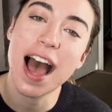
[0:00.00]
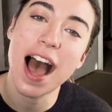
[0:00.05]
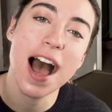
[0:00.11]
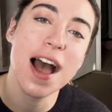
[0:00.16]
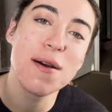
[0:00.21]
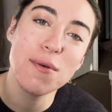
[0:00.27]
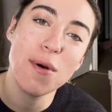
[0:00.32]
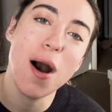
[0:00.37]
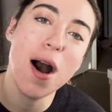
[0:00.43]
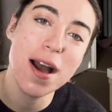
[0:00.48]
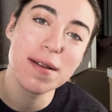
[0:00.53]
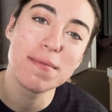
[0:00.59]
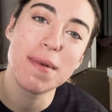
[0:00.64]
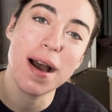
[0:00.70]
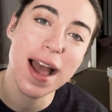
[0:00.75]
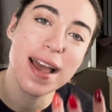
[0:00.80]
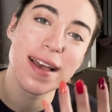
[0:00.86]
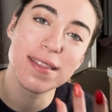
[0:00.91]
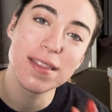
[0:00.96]
I want
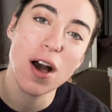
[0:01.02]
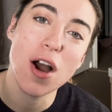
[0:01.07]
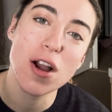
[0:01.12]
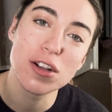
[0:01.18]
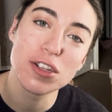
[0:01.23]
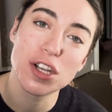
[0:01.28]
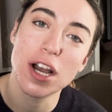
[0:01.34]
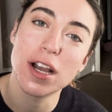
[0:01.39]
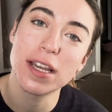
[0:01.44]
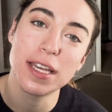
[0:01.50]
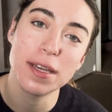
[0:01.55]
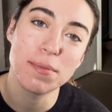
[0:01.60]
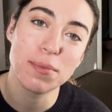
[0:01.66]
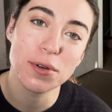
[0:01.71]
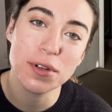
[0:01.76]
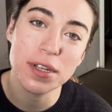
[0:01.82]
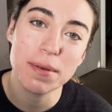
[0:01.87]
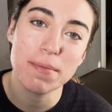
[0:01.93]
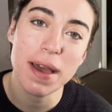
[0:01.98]
my large, hunky,
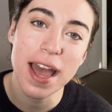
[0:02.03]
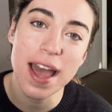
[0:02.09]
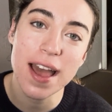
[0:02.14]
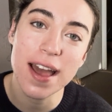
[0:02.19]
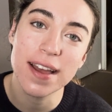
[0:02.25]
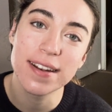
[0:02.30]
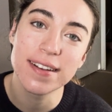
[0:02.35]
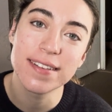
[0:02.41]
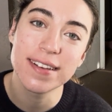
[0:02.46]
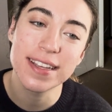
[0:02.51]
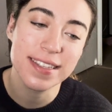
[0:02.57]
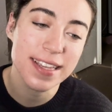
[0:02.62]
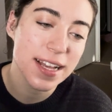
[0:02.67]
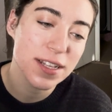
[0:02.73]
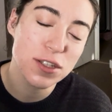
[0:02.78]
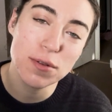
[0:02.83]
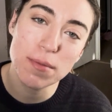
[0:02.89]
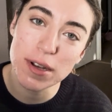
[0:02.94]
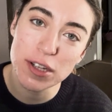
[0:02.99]
brooding man. Is
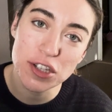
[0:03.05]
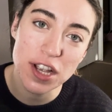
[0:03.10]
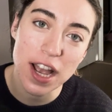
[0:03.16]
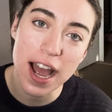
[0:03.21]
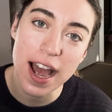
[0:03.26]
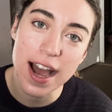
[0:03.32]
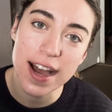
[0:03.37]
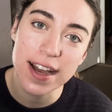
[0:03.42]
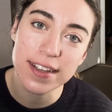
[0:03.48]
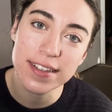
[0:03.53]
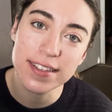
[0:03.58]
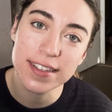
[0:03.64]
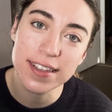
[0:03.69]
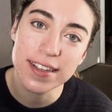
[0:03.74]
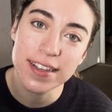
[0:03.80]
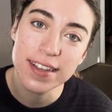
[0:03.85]
that too much to ask?